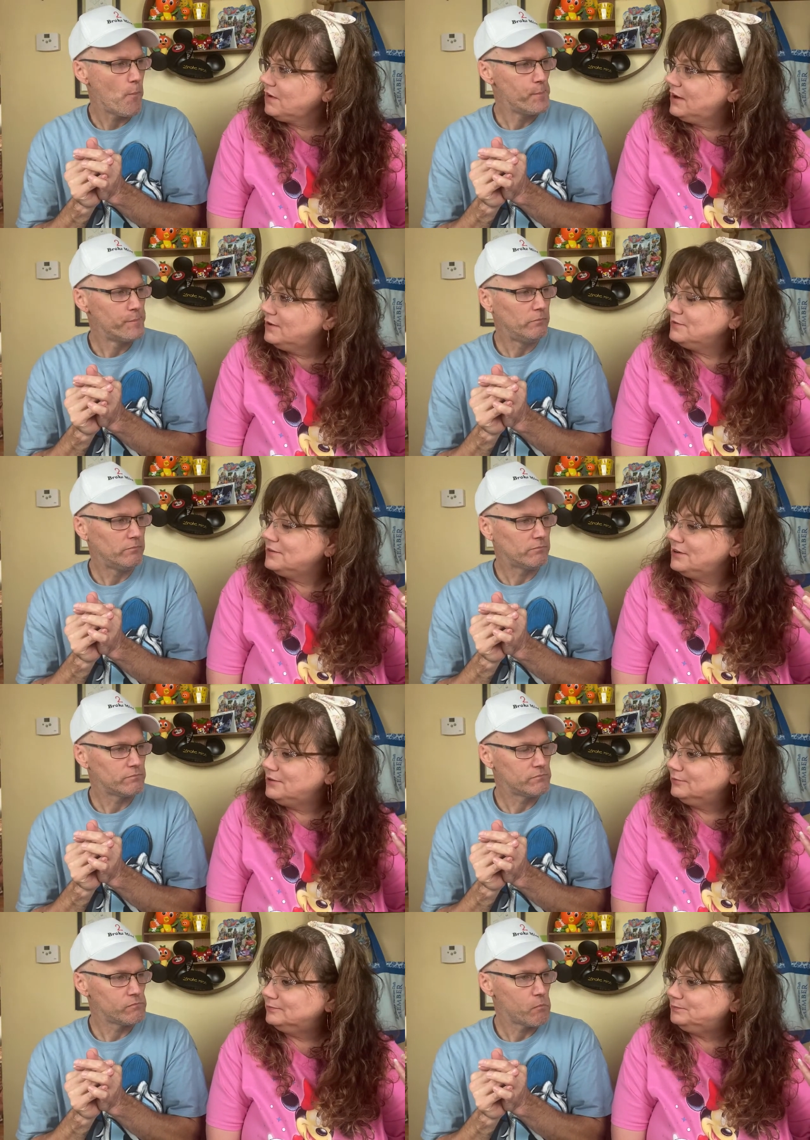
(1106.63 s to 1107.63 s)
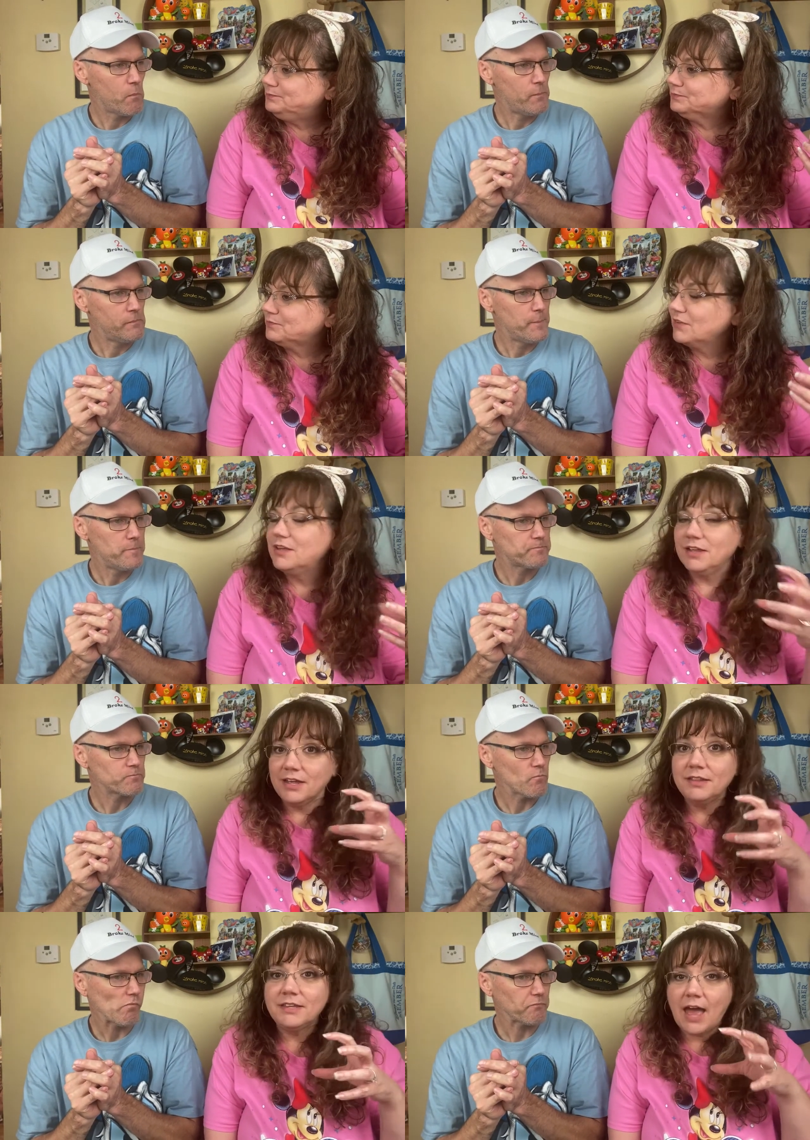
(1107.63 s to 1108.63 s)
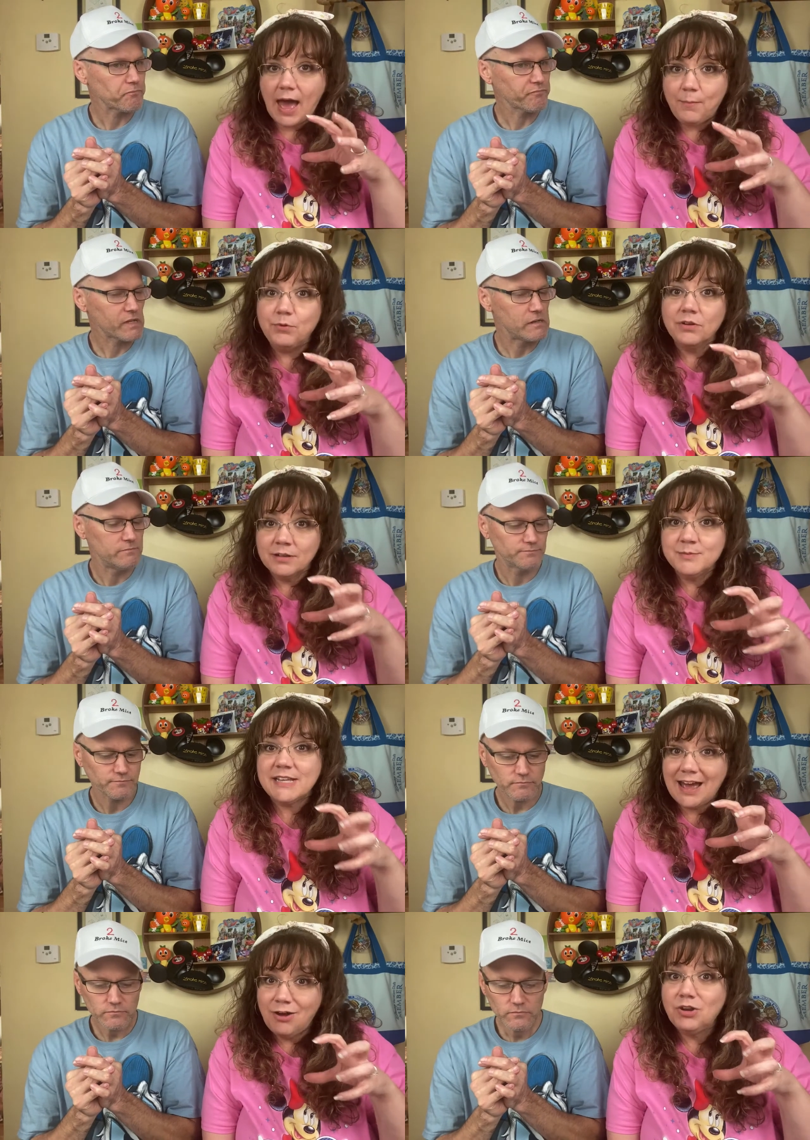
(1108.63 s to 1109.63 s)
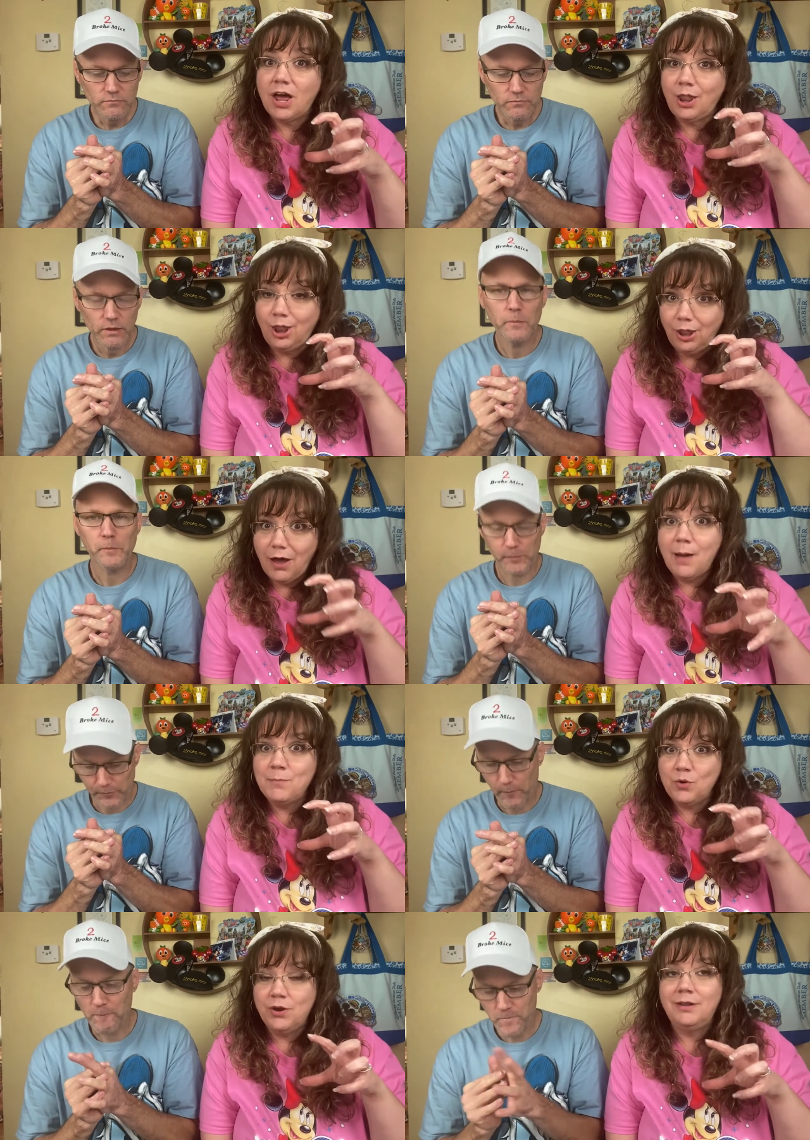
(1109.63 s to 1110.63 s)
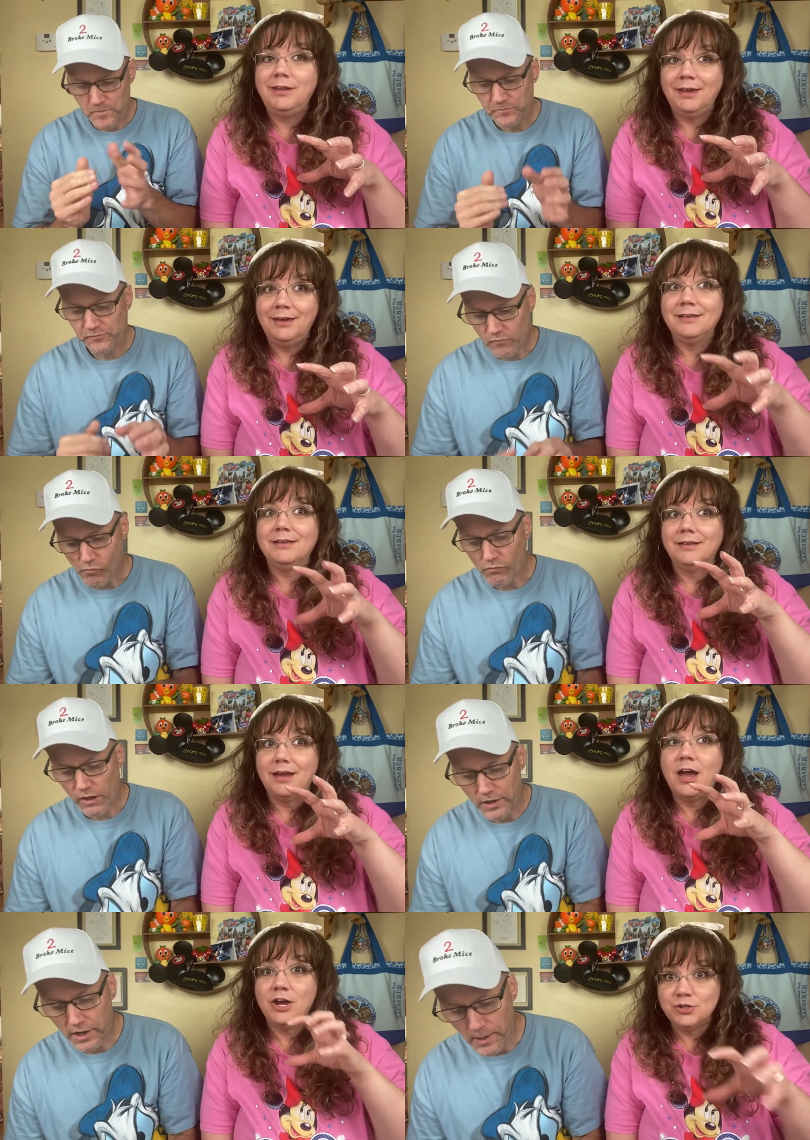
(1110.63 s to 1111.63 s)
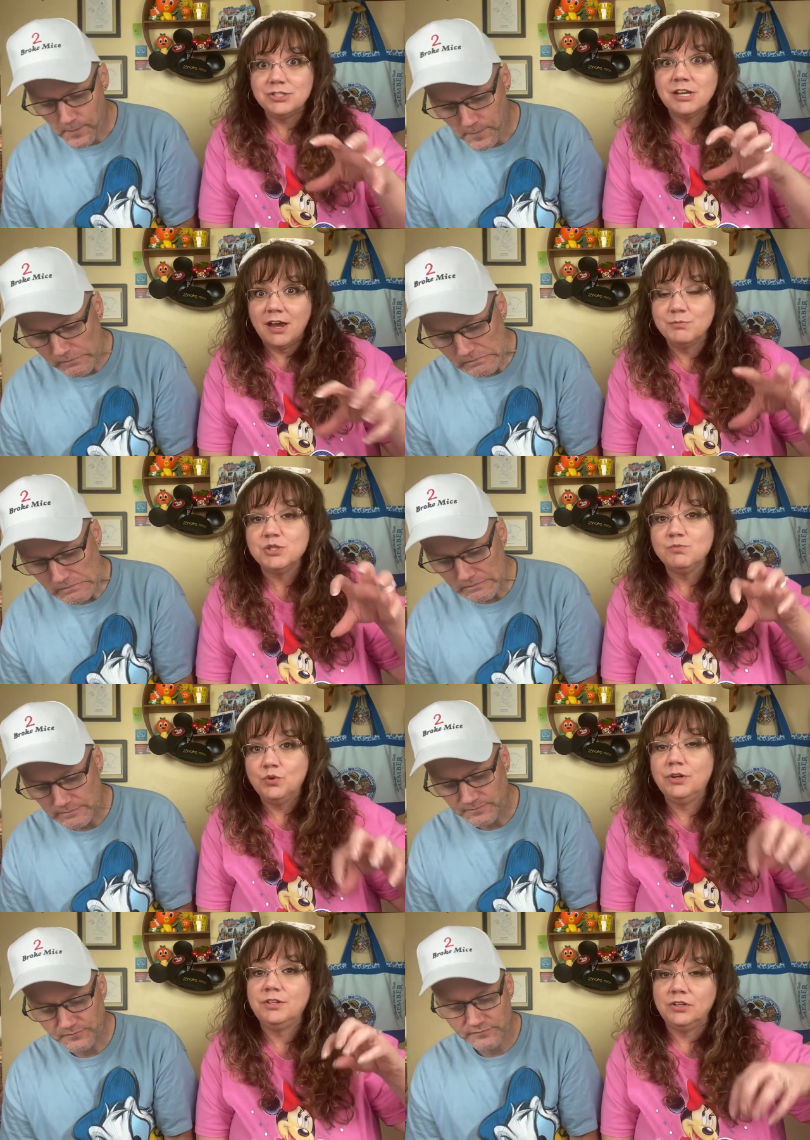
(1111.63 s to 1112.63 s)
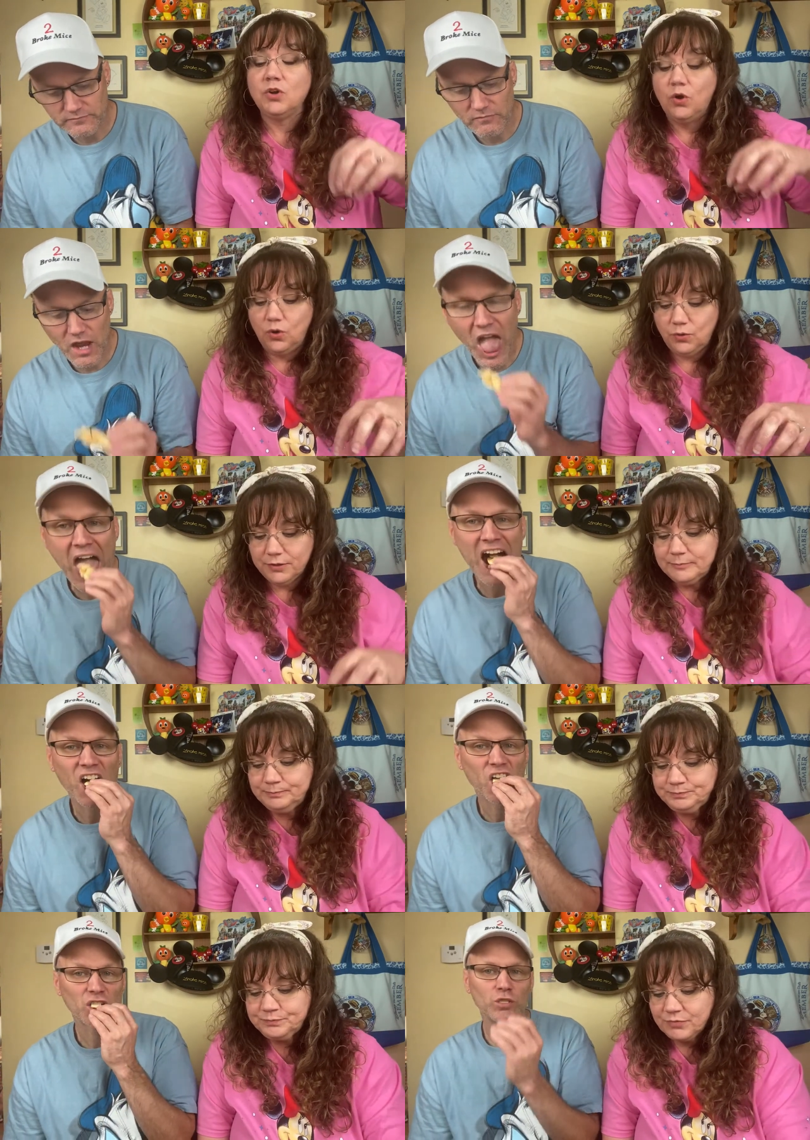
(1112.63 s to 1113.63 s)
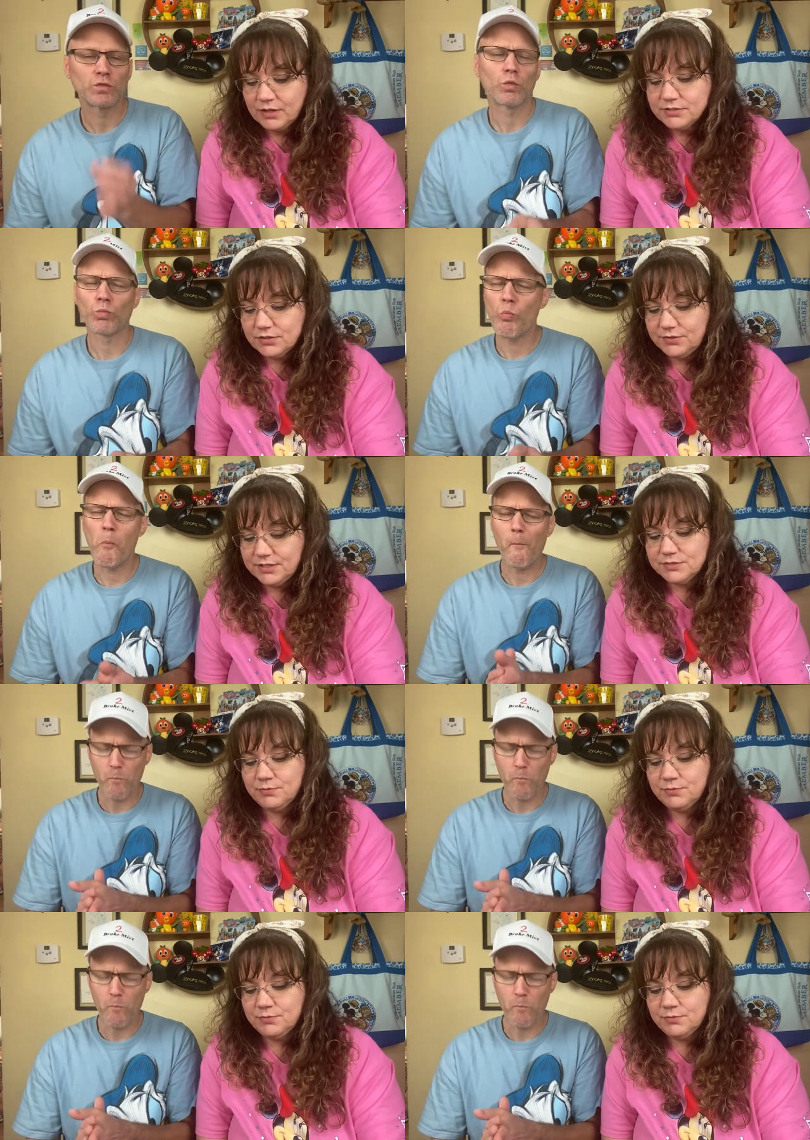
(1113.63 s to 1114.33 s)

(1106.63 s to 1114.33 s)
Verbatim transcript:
Speaker 1: No, no. It, it, the apple comes out a lot more, like a hundred yeah. times more than cold. So this